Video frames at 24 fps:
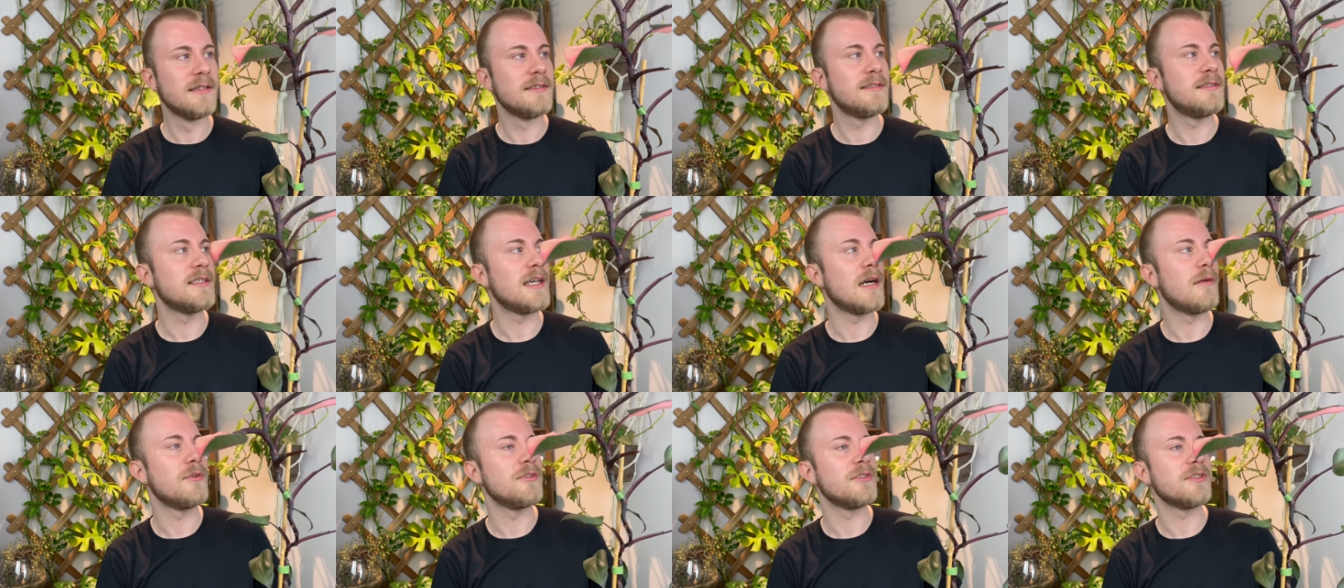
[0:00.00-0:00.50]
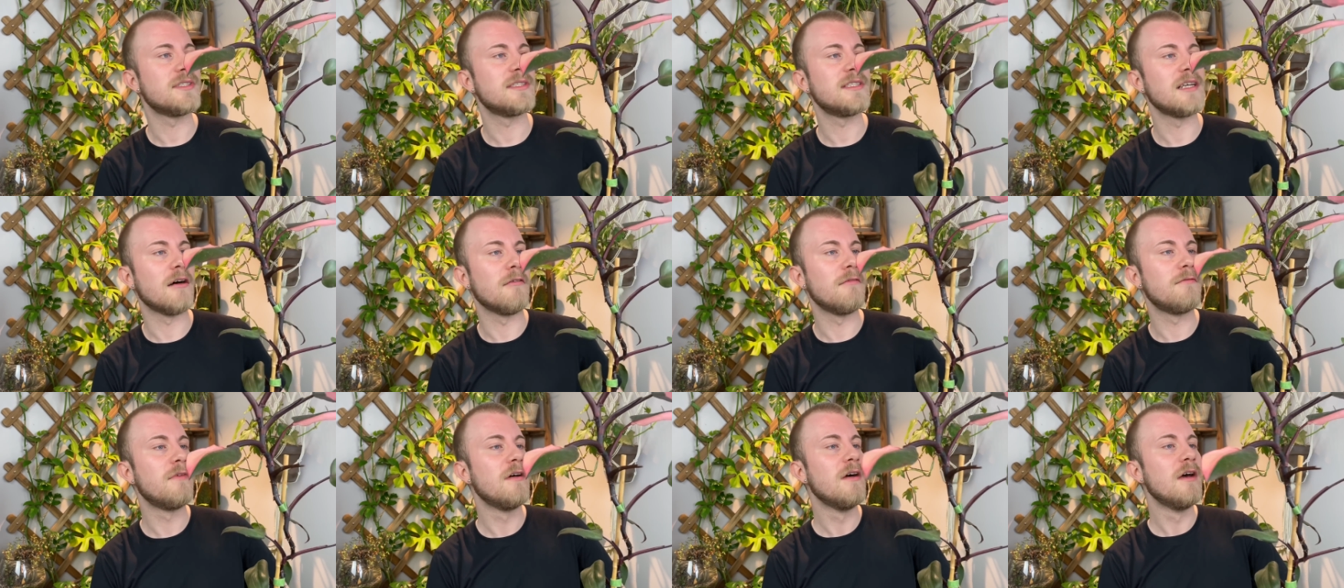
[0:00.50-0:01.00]
to get one
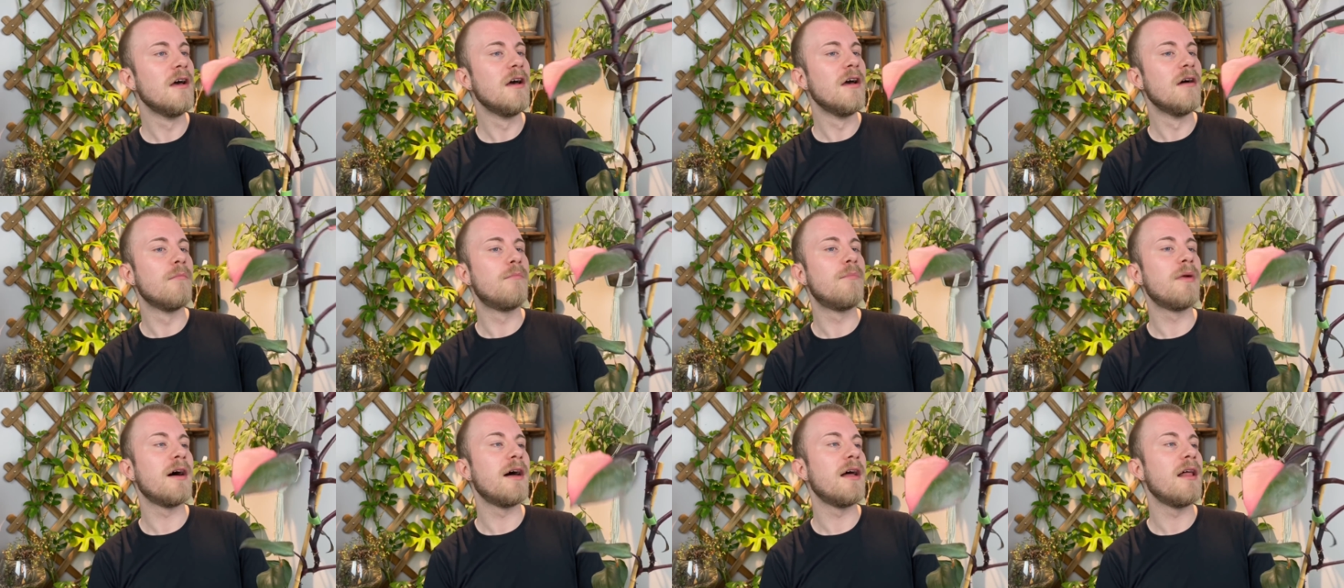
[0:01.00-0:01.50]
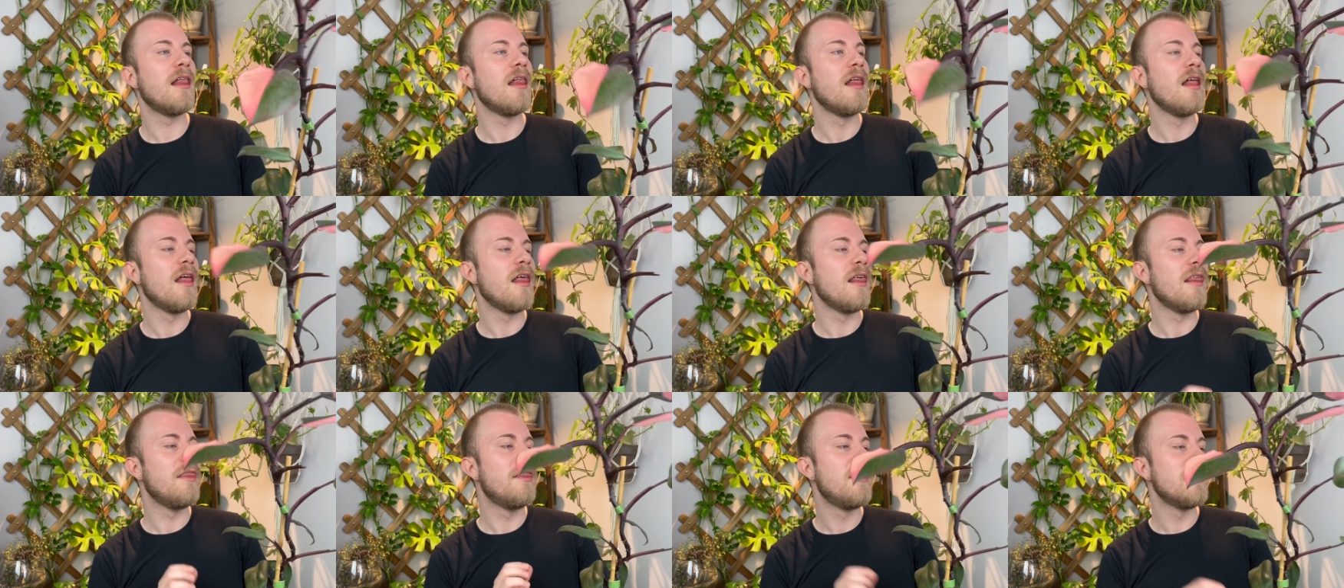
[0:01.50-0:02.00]
yourself. But
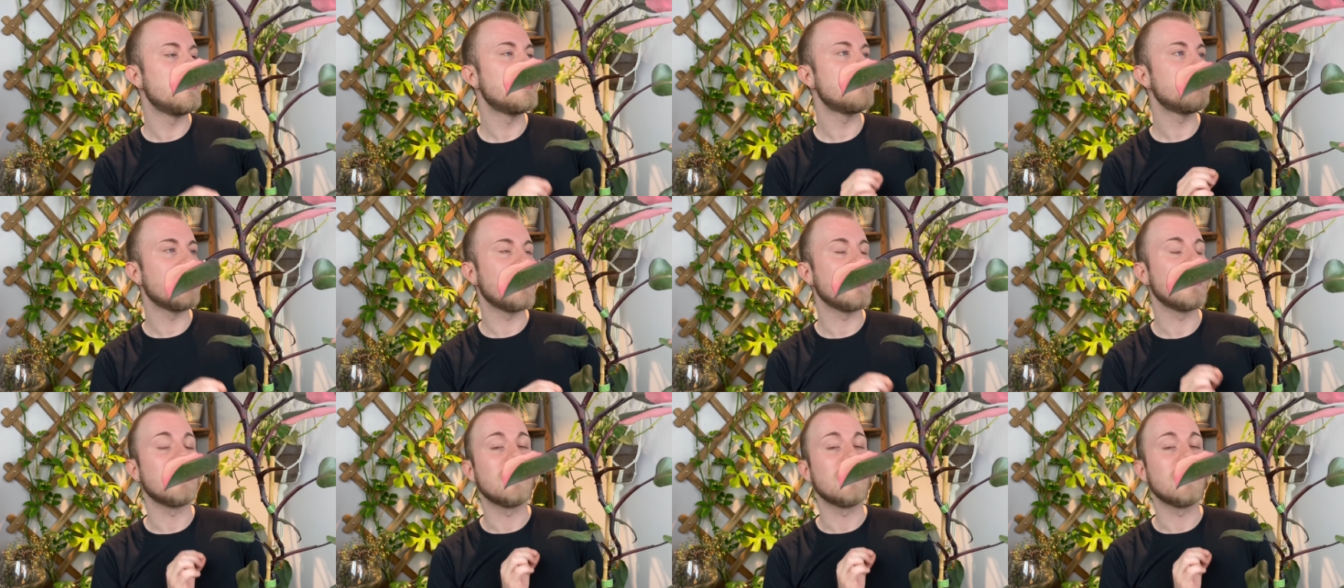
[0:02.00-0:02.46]
this plant